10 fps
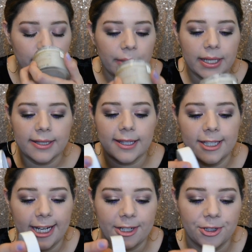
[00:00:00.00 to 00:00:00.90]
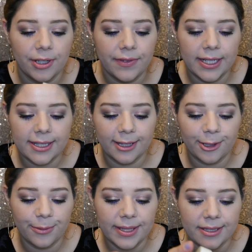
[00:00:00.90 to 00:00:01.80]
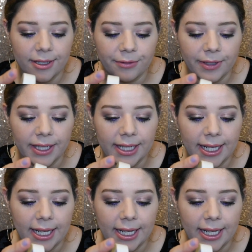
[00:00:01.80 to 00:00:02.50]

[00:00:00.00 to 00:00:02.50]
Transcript: because the texture of it is a little bit different.